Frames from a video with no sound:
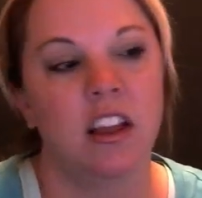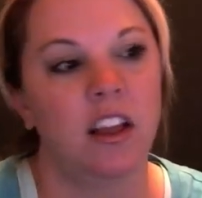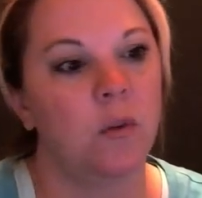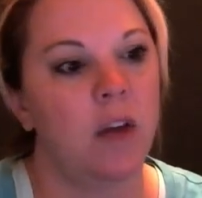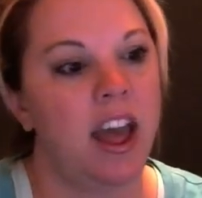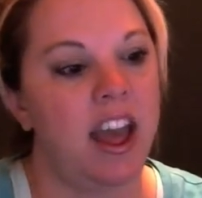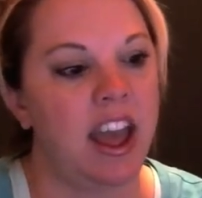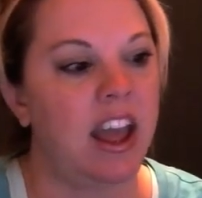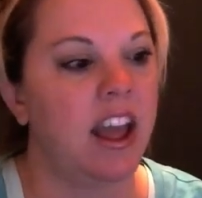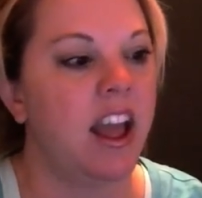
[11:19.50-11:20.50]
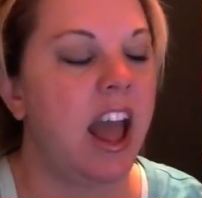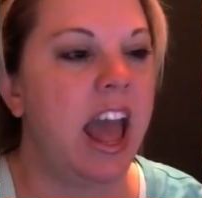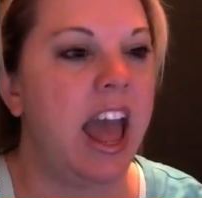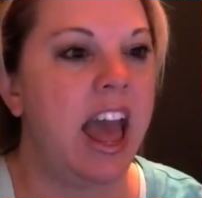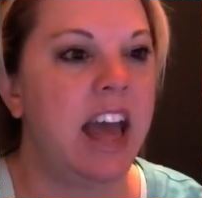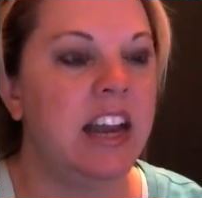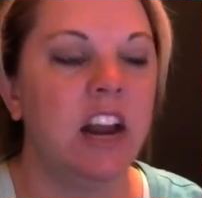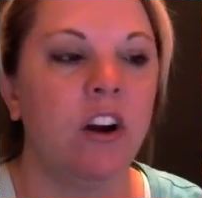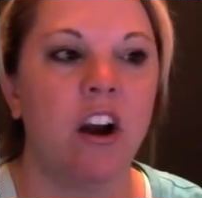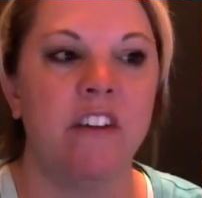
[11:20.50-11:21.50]
Okay, and
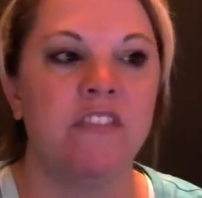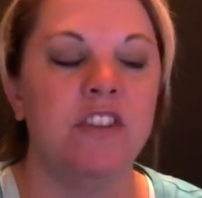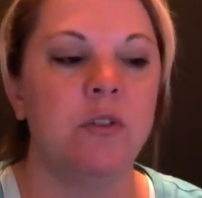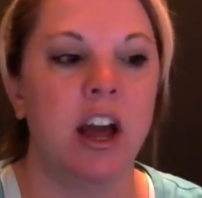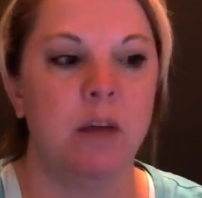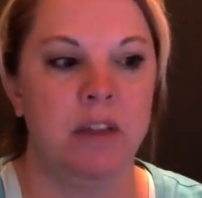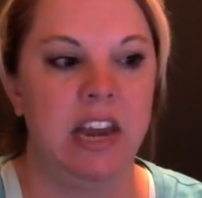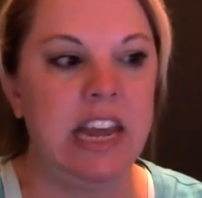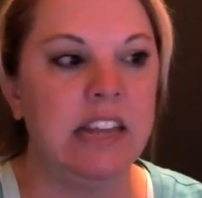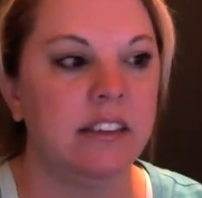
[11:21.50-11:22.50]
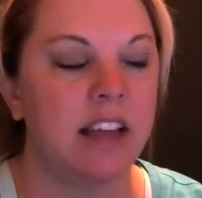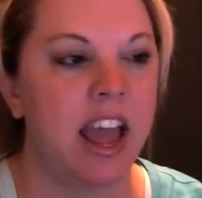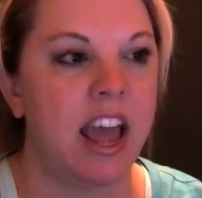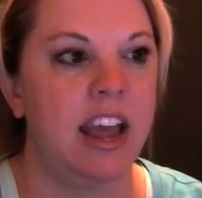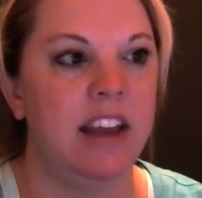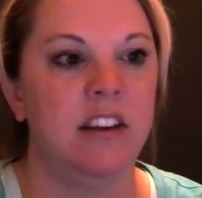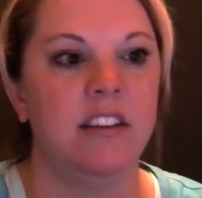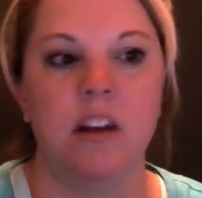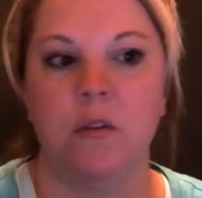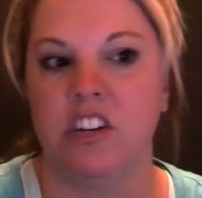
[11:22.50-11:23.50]
here are a few companies, and
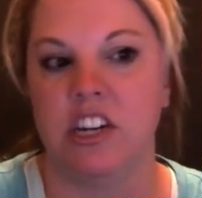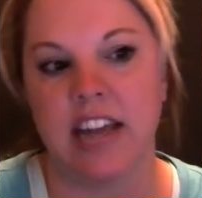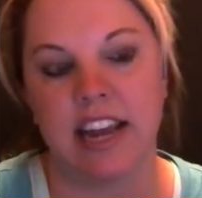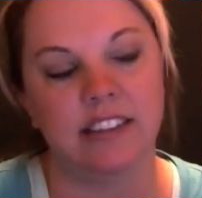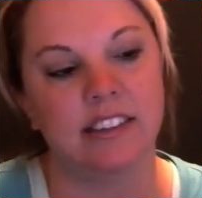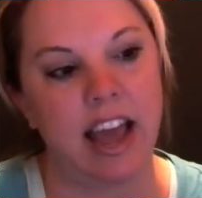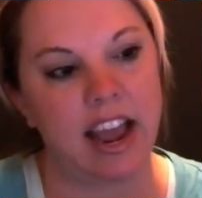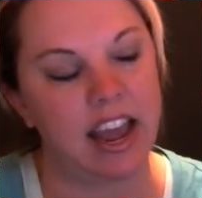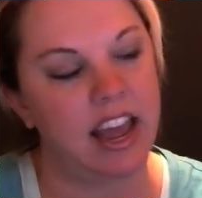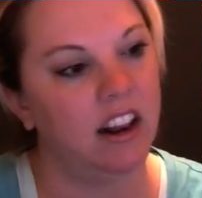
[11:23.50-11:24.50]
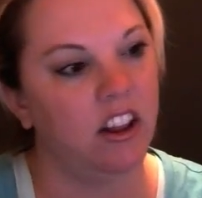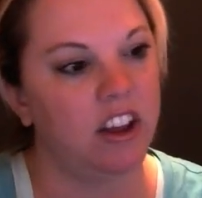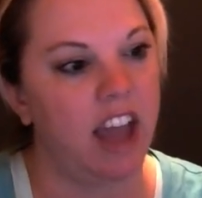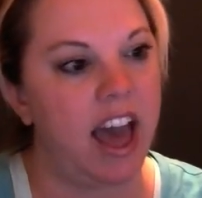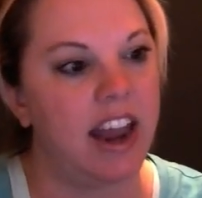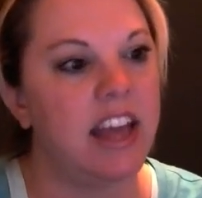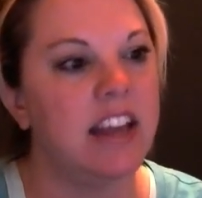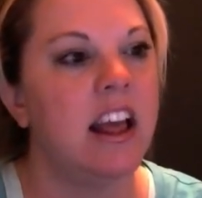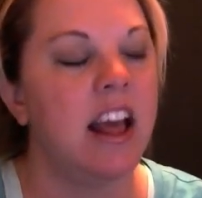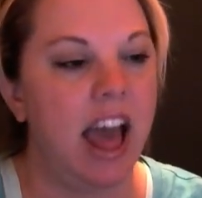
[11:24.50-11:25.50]
I want you to take a second and look at it,
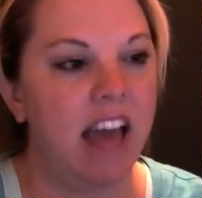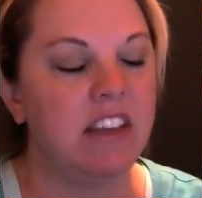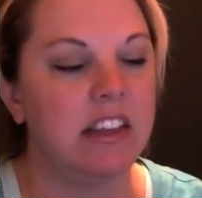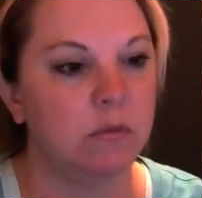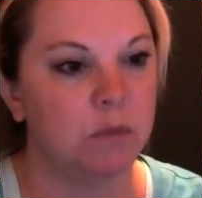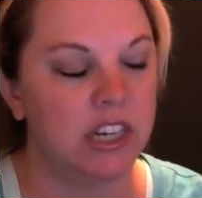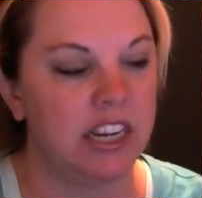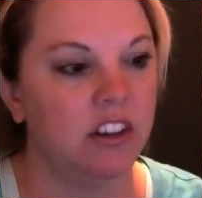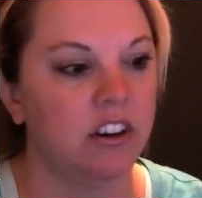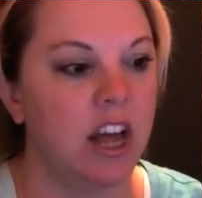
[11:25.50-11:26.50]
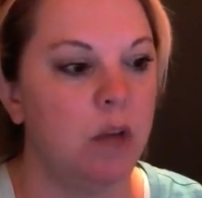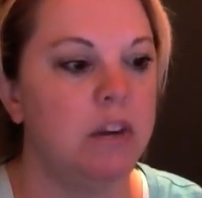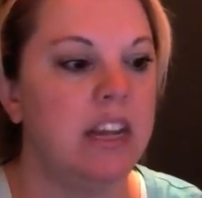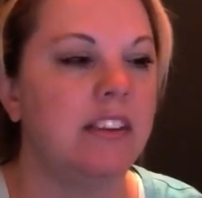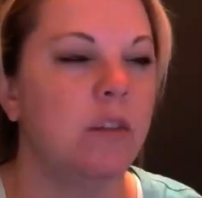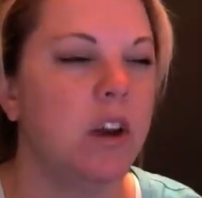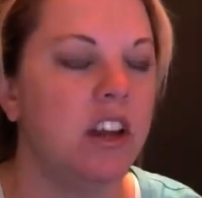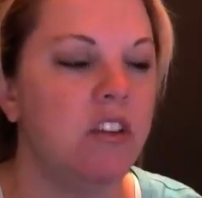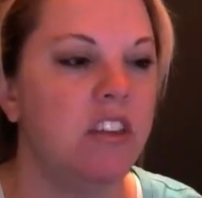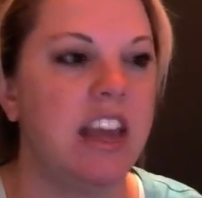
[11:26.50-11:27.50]
at these particular companies, and what do
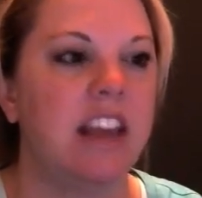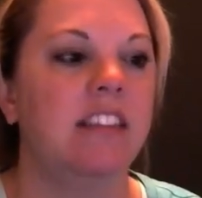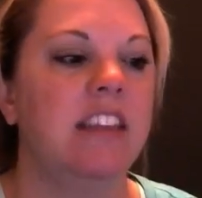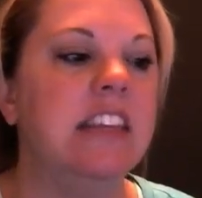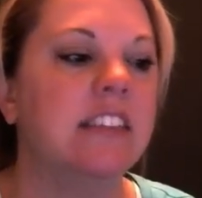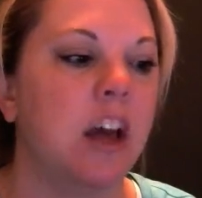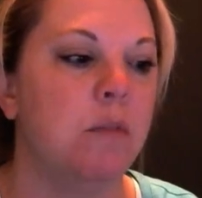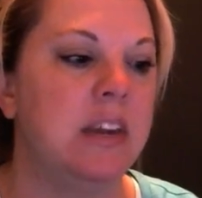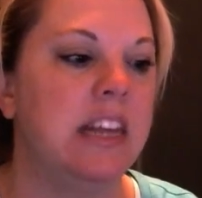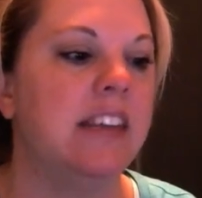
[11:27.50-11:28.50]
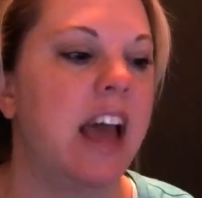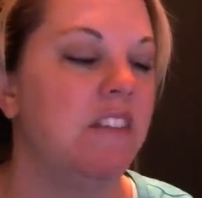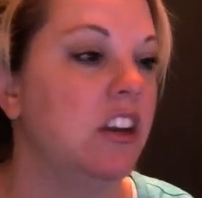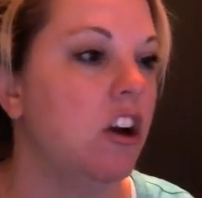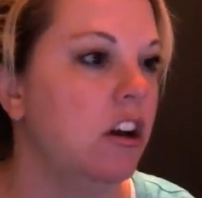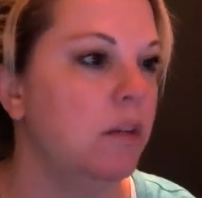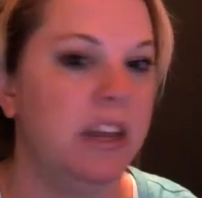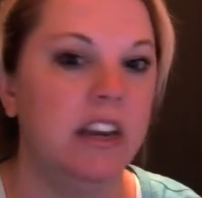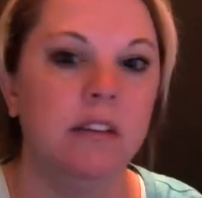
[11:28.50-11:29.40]
you think these companies have in common?